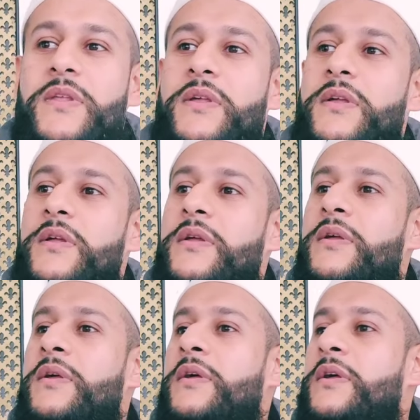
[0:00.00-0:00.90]

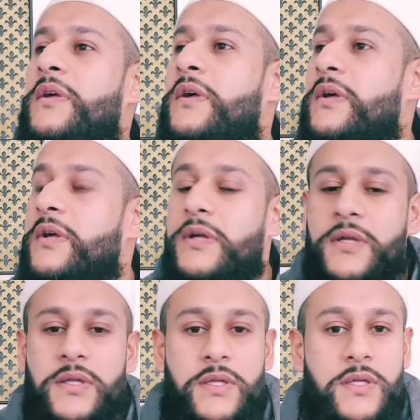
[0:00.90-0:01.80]

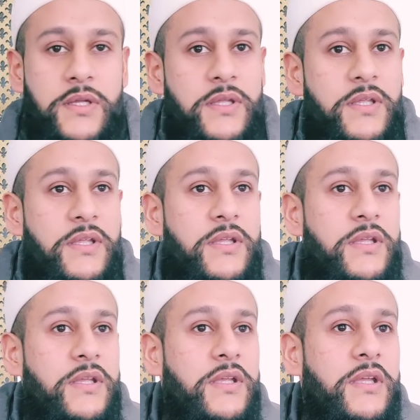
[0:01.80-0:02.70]

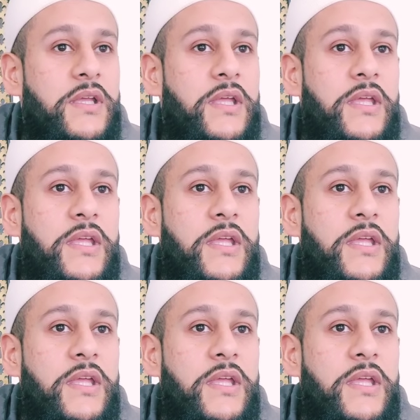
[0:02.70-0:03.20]
No one is speaking in this clip.